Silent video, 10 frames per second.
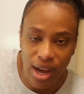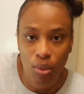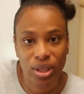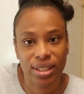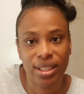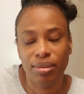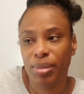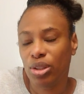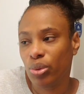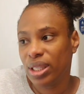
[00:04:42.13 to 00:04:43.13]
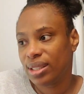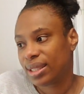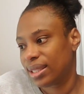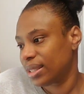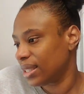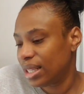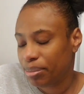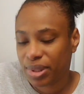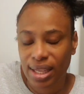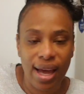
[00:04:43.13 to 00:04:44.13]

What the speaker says: I was in between sleeps